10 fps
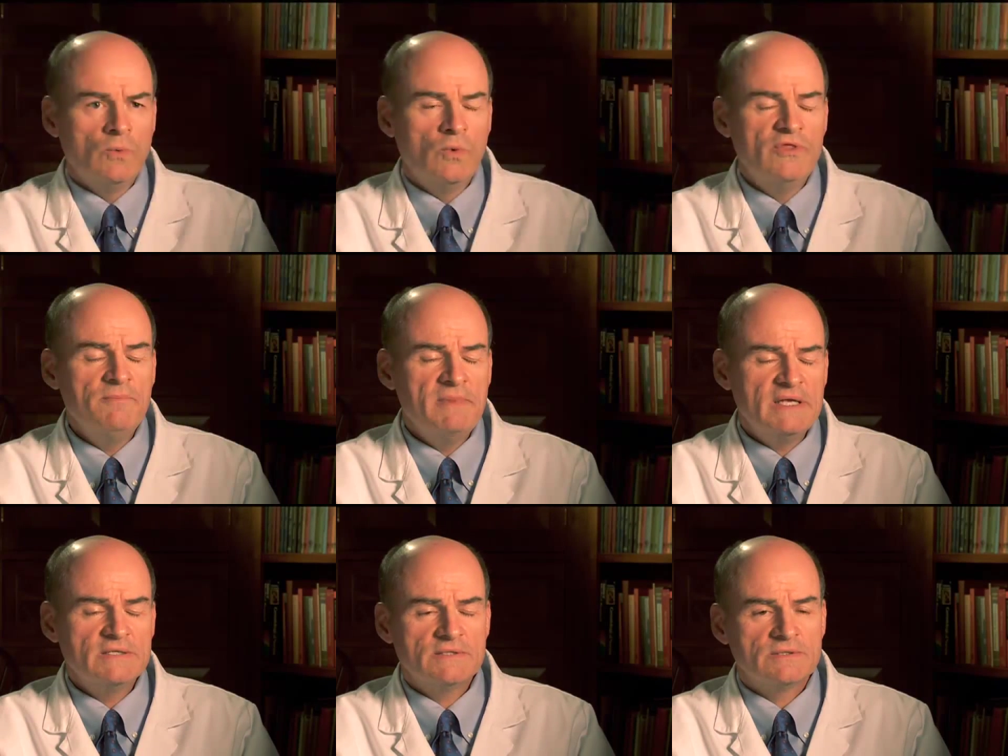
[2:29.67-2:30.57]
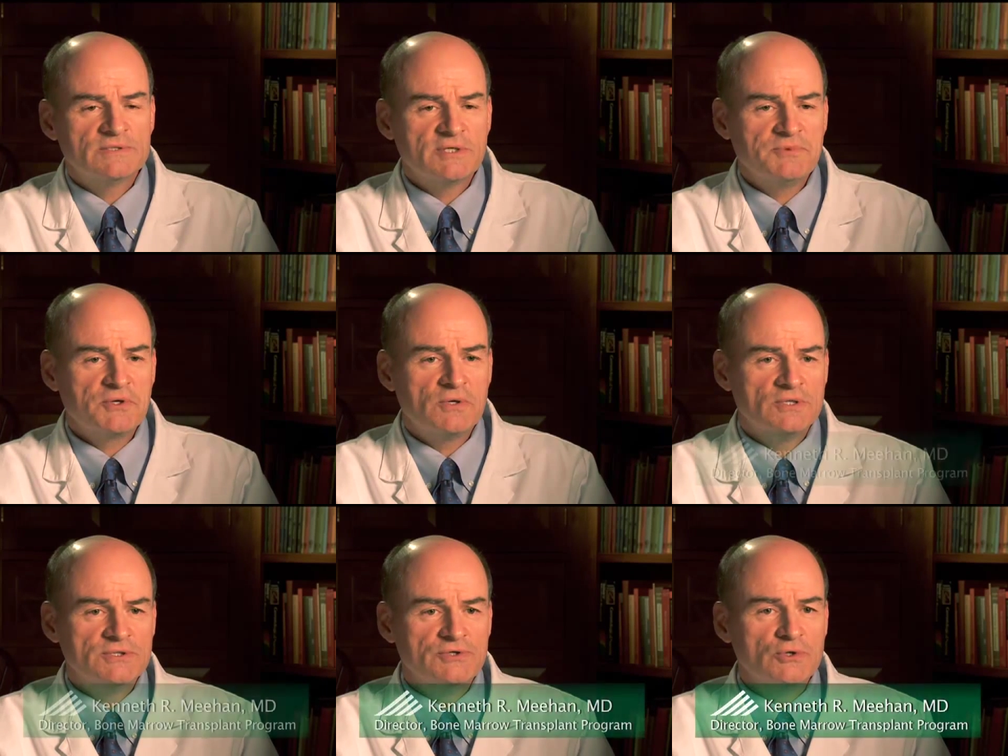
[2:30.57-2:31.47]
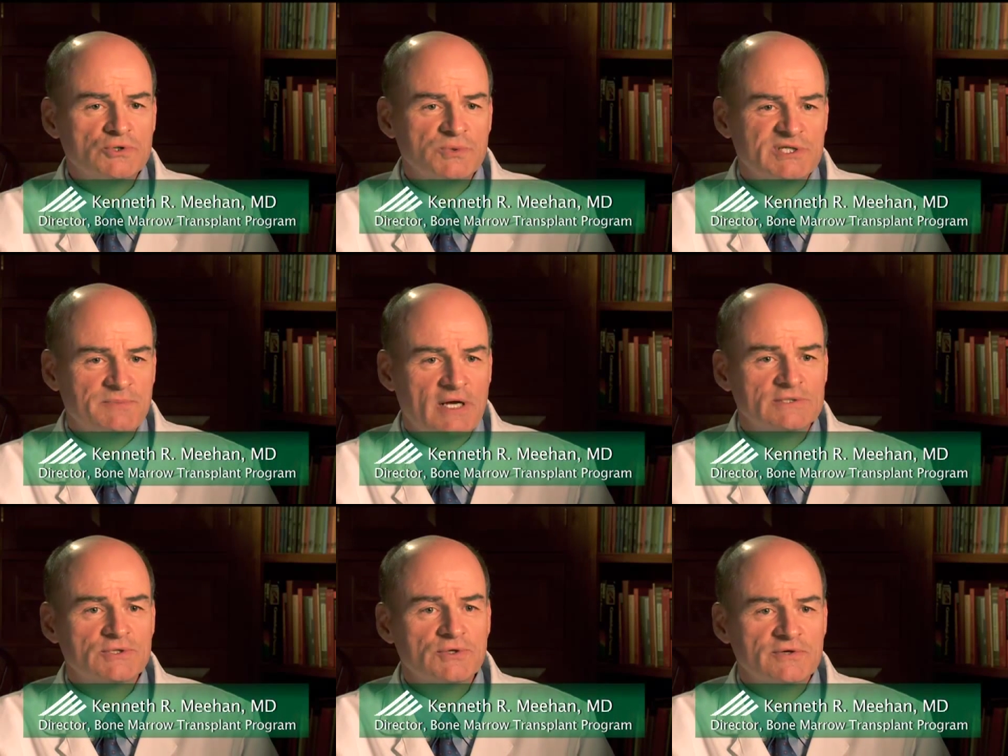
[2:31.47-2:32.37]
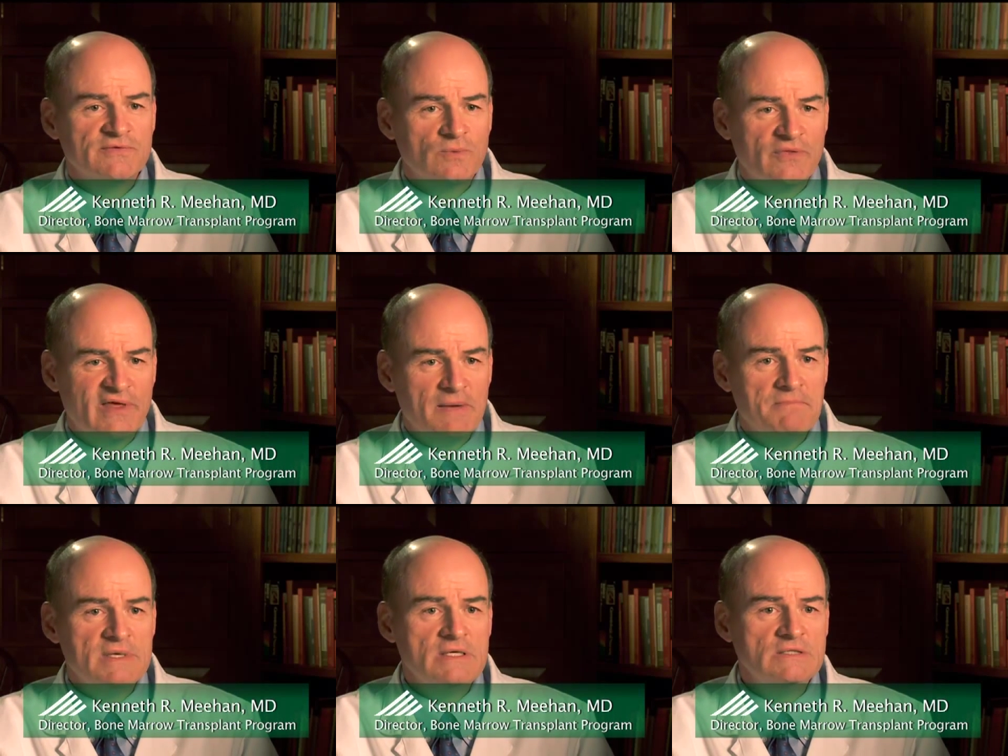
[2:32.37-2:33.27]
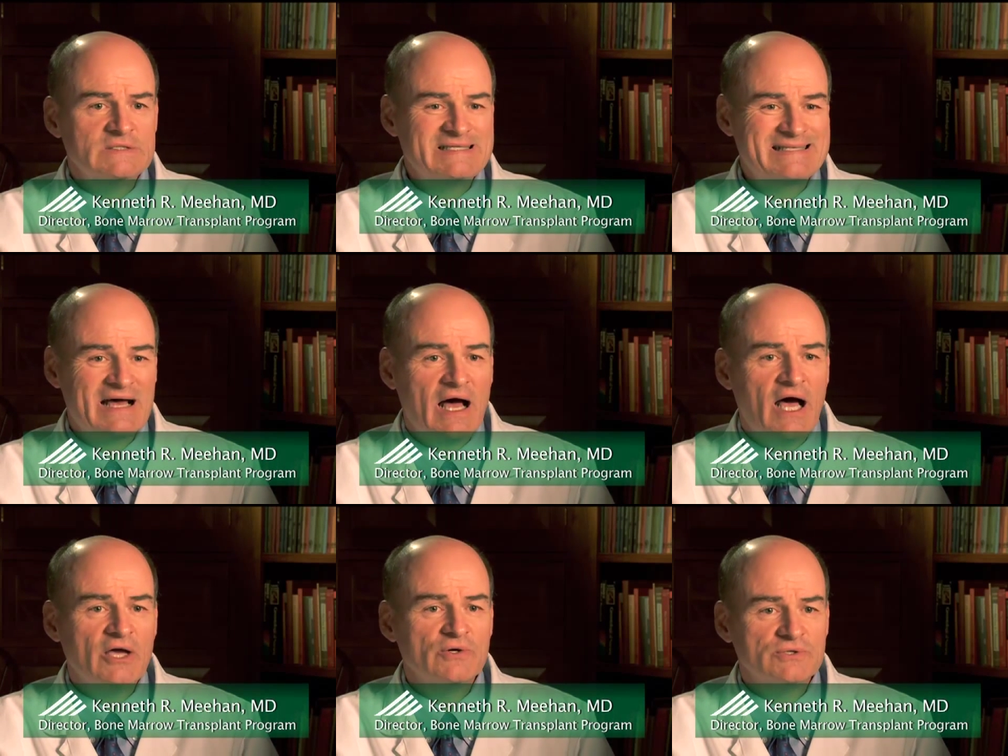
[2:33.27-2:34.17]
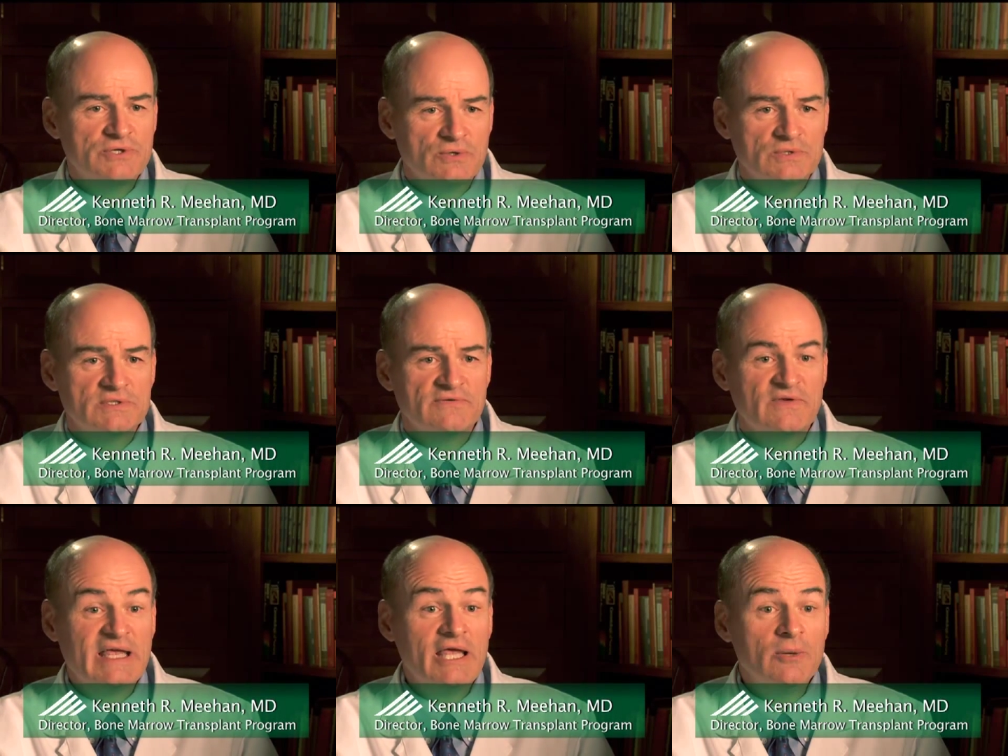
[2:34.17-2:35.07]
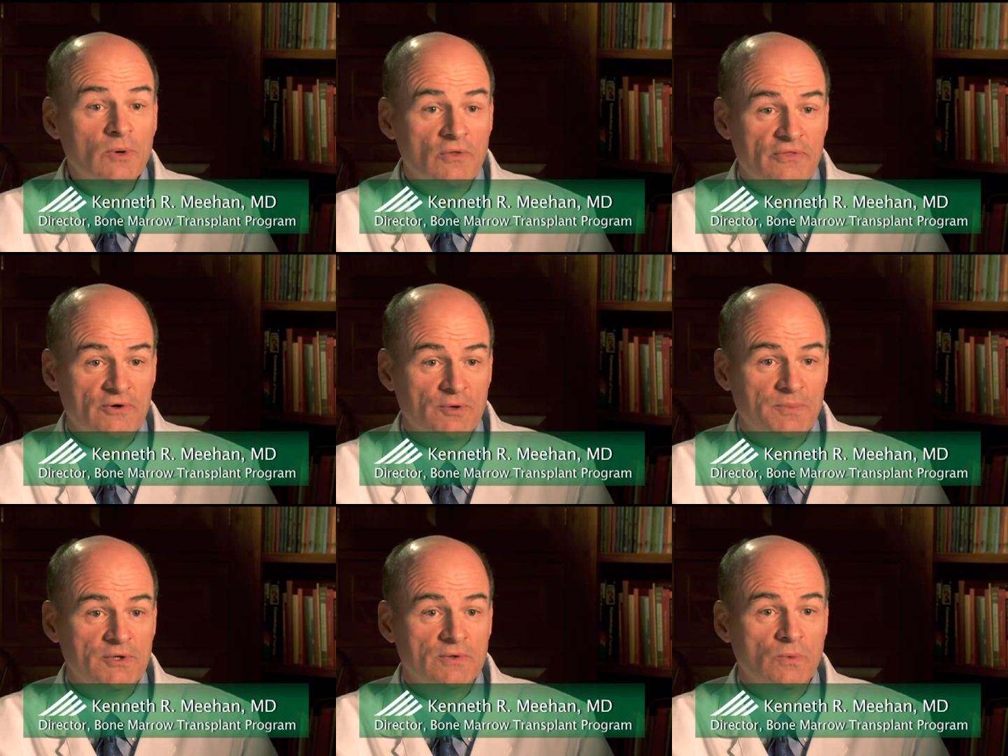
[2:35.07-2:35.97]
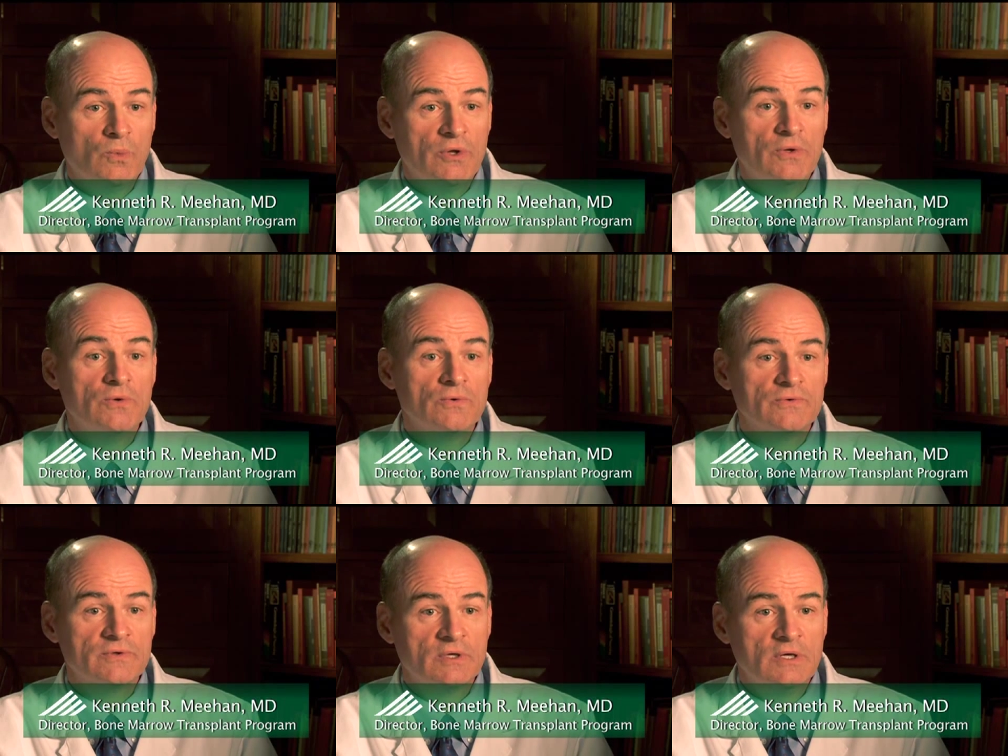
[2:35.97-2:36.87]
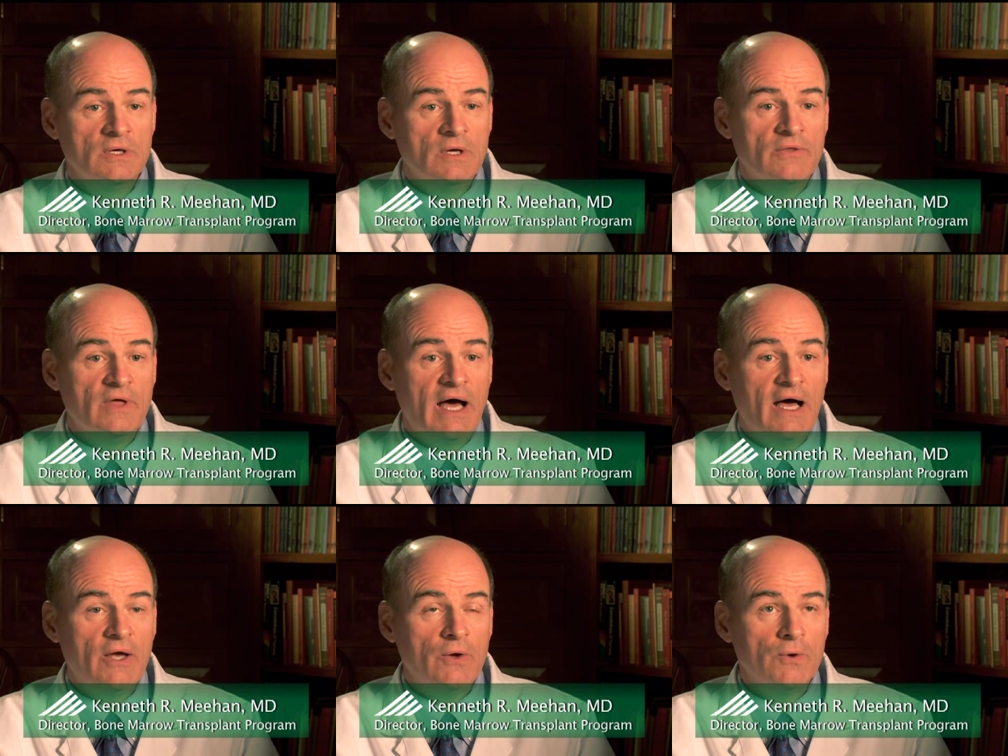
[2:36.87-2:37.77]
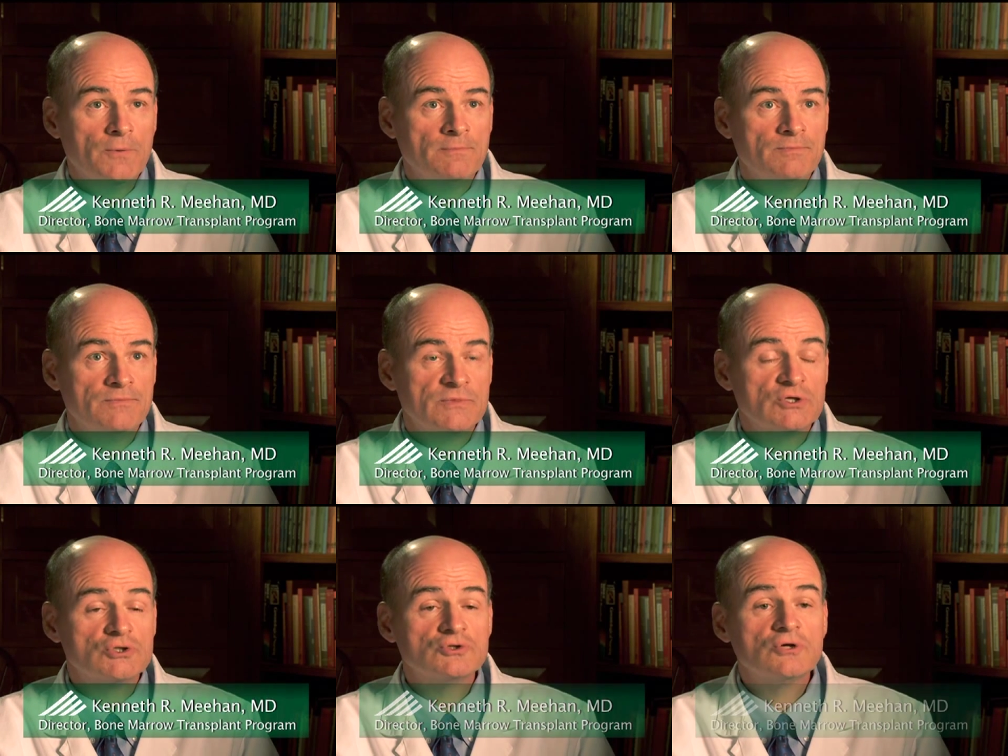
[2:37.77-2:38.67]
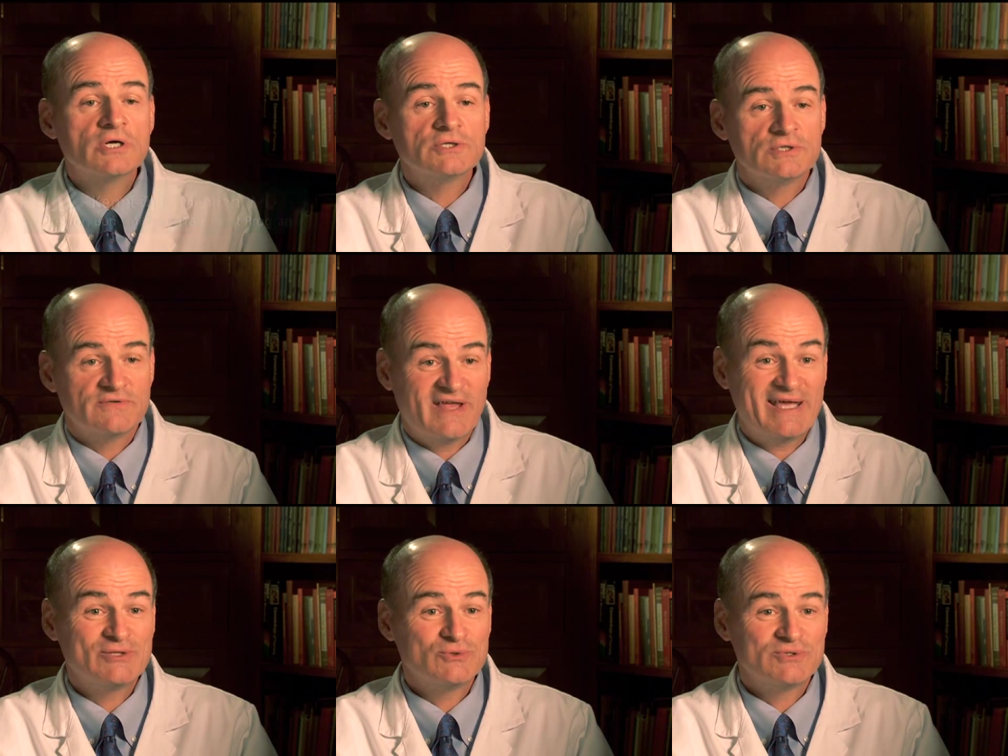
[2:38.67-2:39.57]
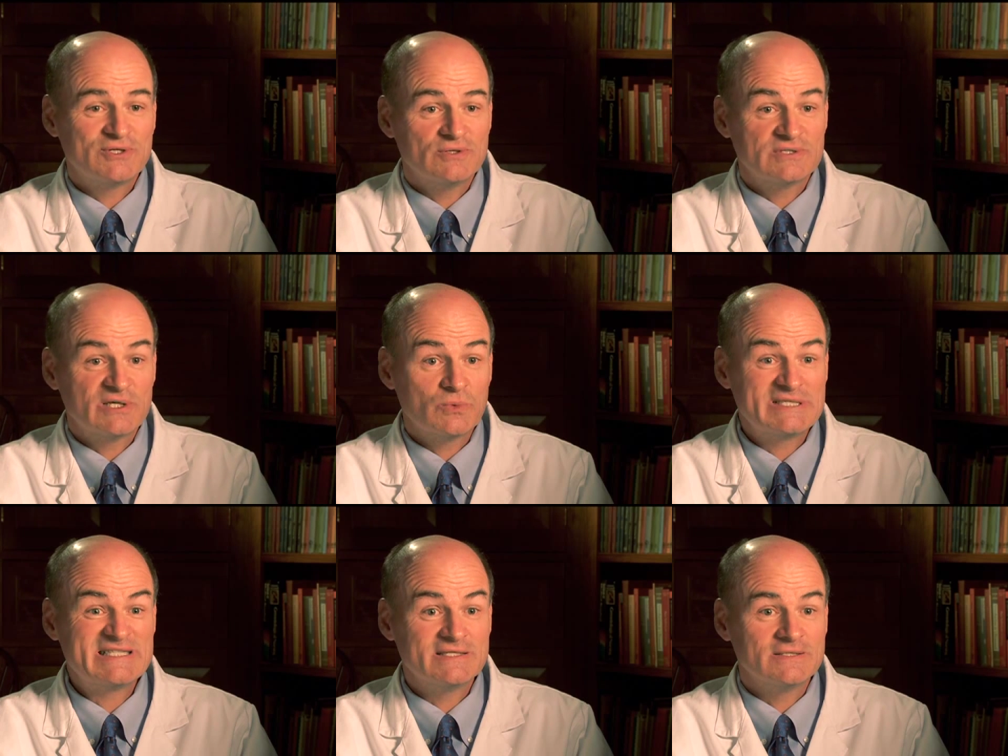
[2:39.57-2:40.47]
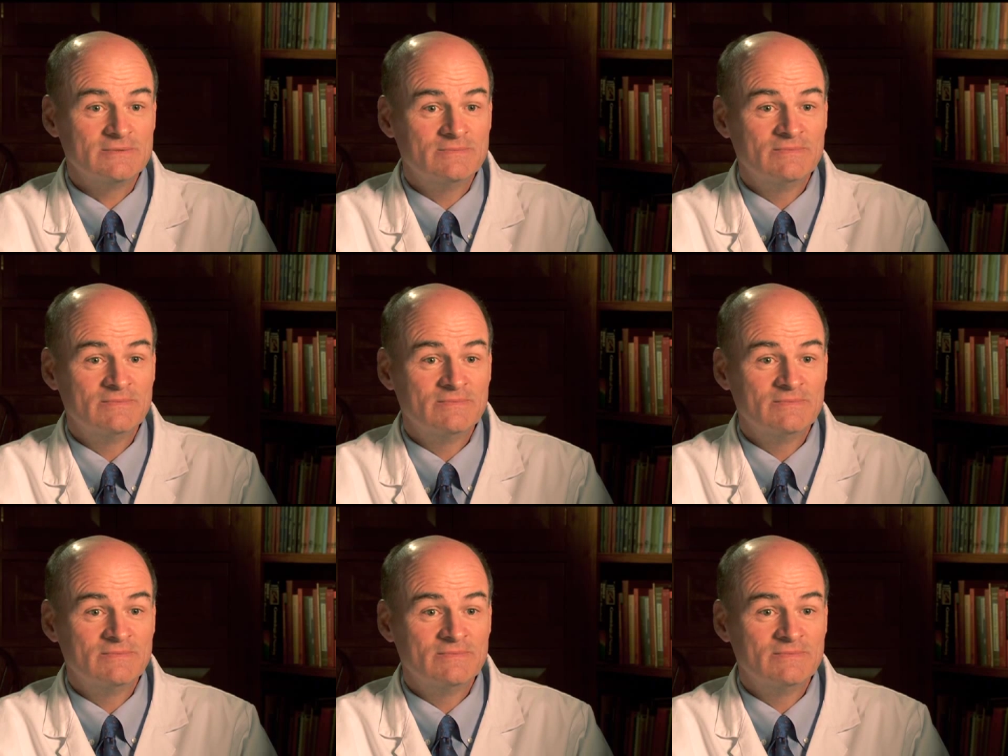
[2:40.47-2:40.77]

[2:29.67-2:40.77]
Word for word: Within medicine, there's something called the dose response curve, and what that means is the higher dose of chemotherapy we use, the higher destruction of cancer cells that we see.